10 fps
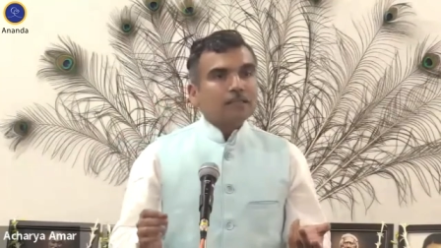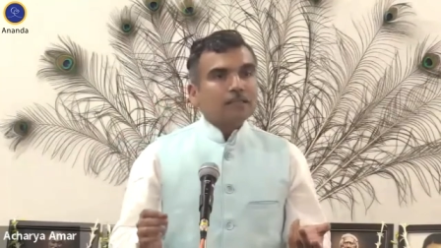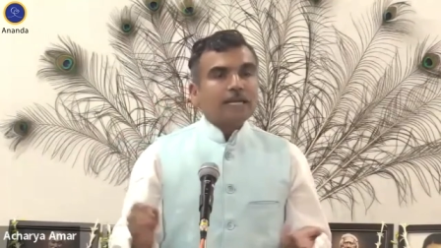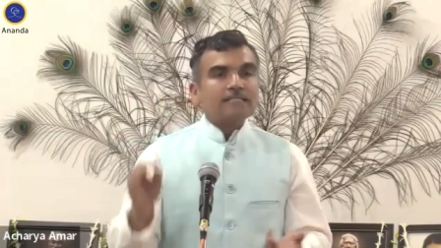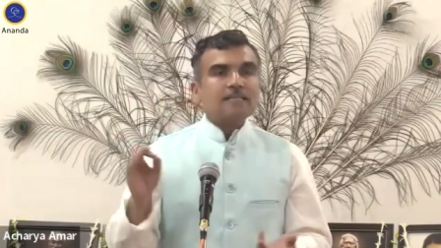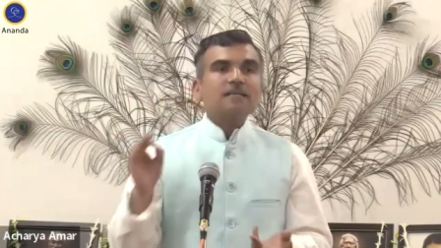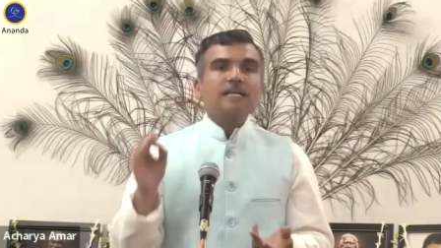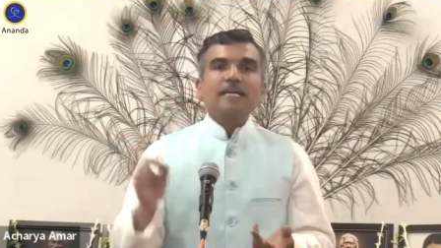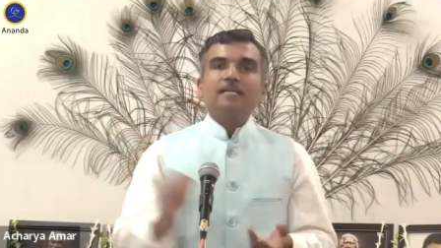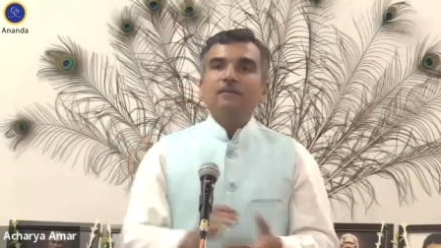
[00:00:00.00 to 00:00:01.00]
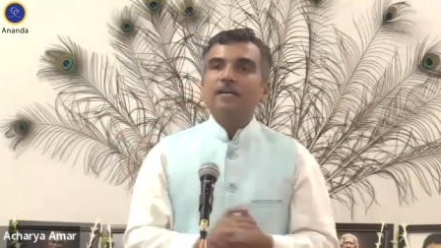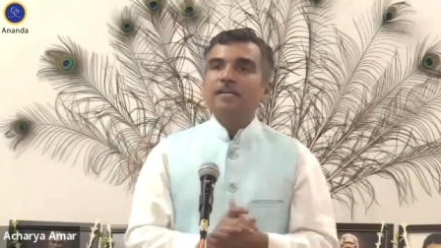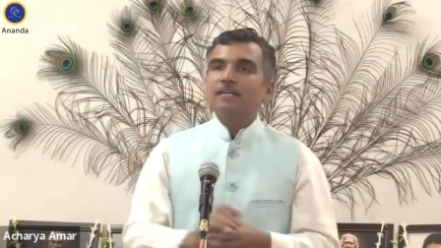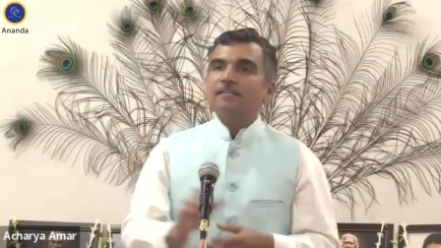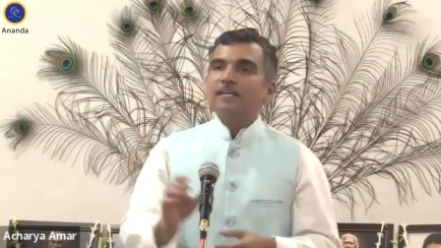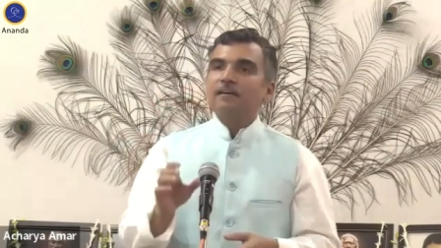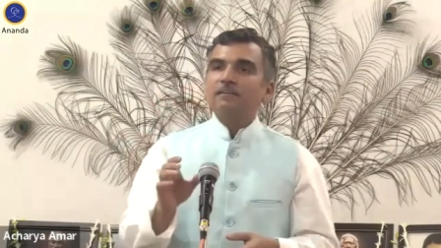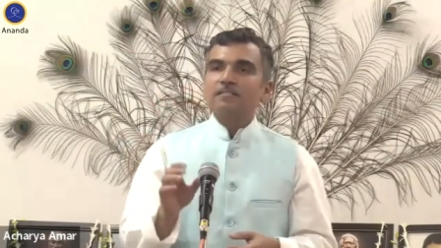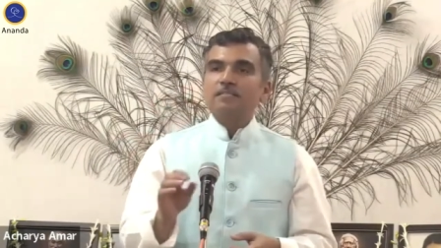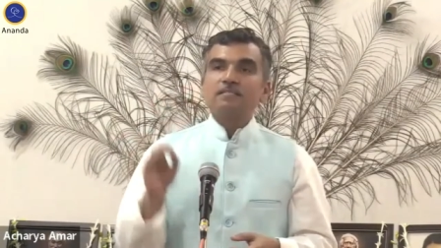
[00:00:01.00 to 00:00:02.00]
The necessary ingredient there
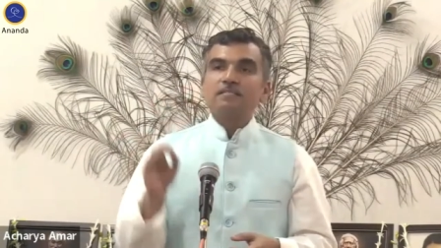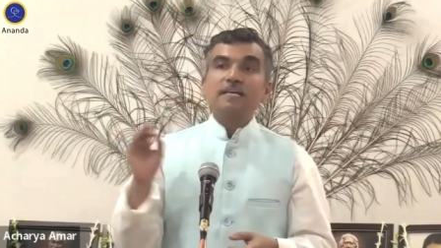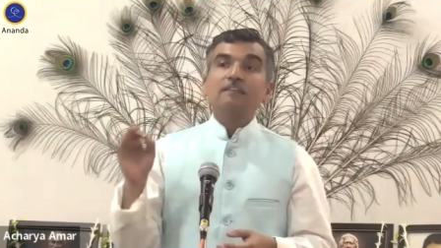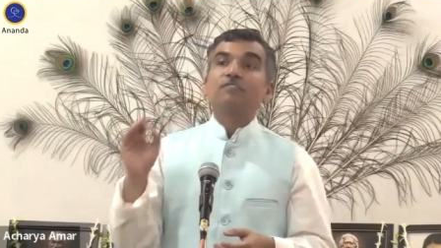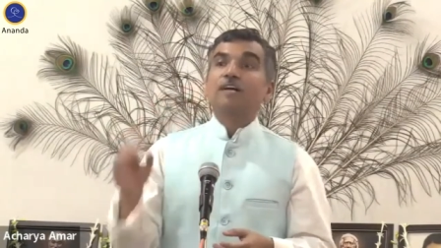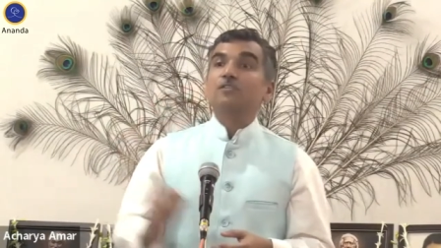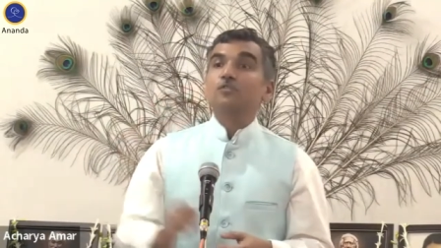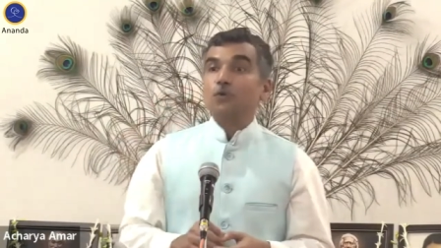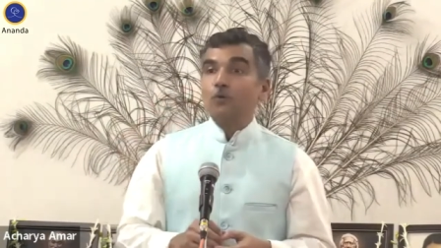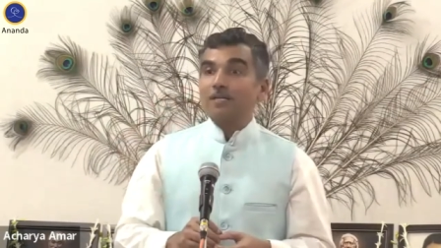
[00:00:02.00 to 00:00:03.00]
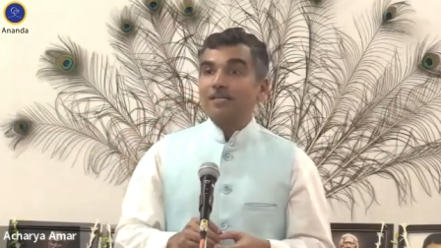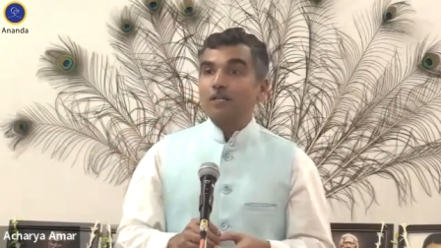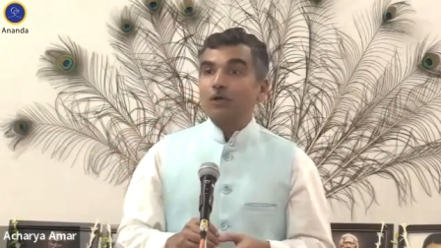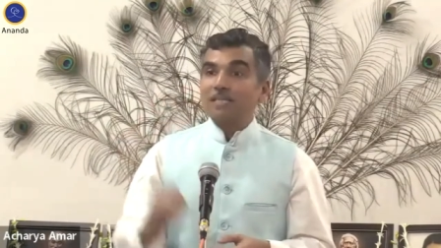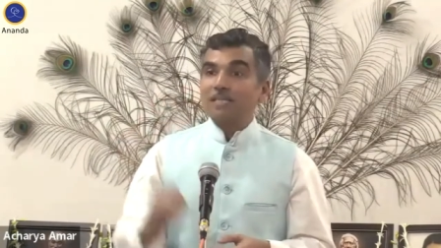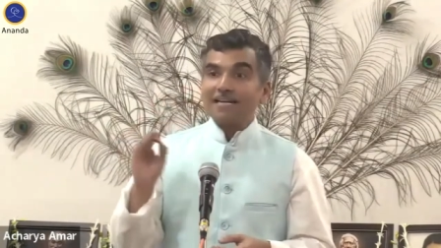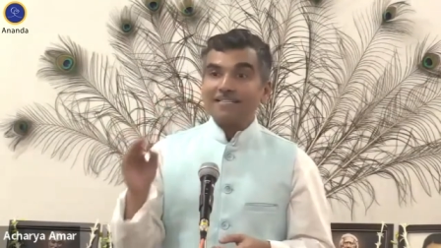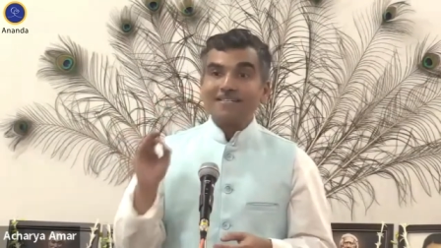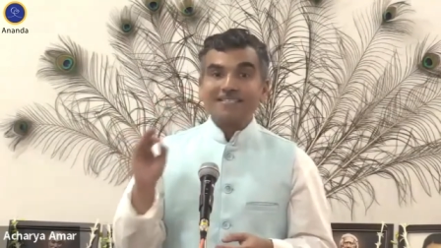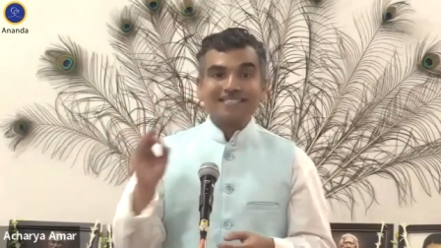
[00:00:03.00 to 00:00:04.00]
is self-control. Now that
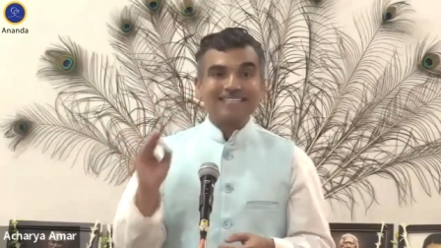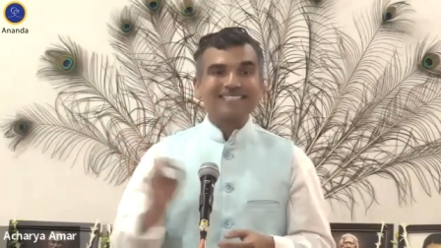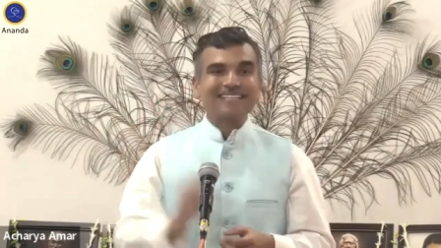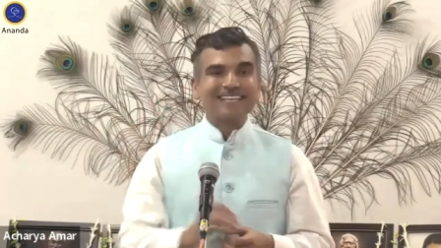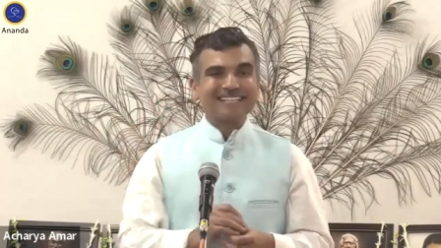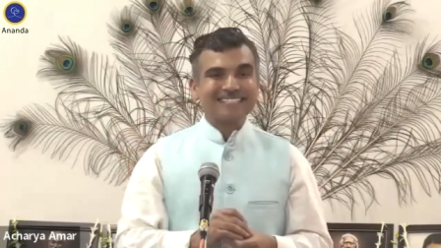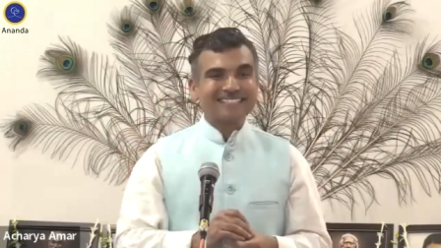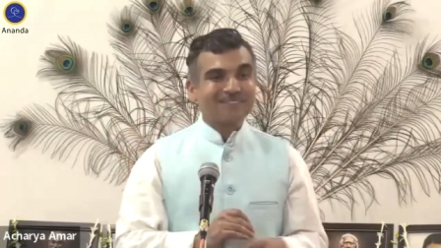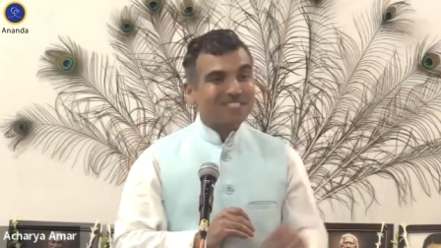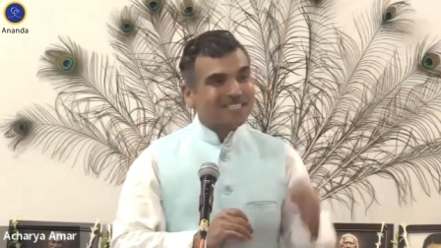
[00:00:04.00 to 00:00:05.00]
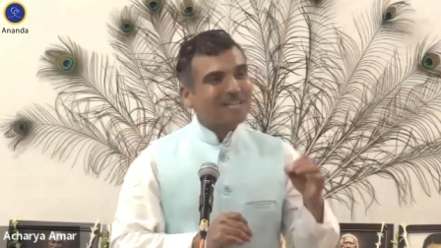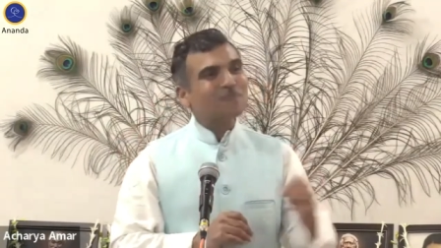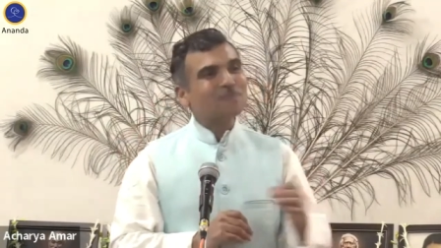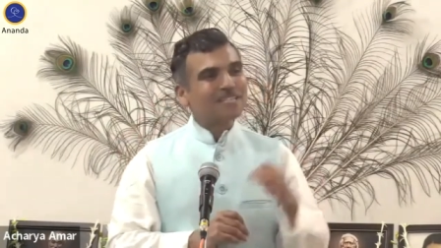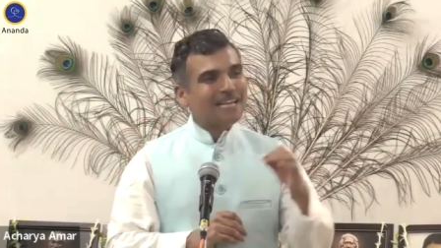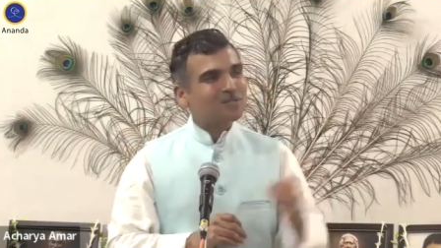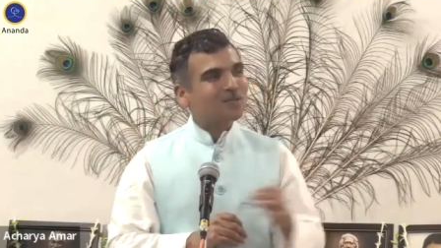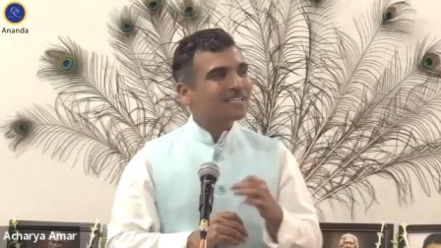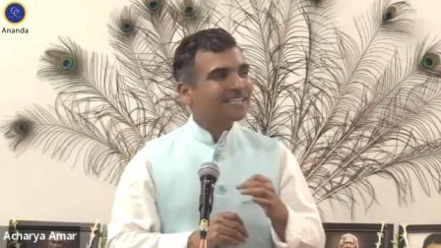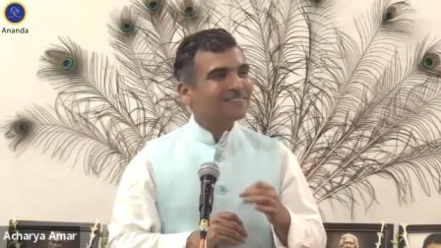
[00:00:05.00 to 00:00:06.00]
is the sixth S, which comes
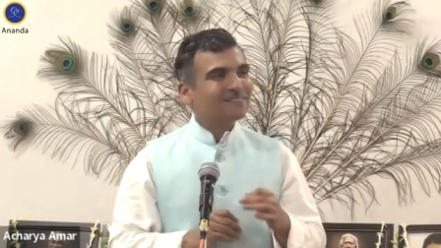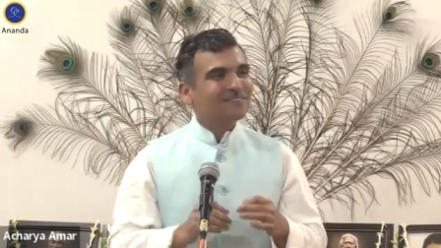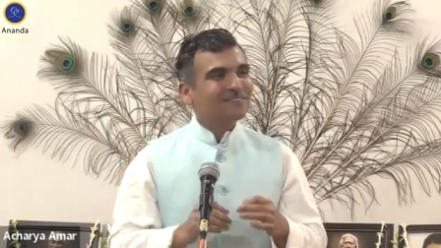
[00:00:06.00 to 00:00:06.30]
naturally.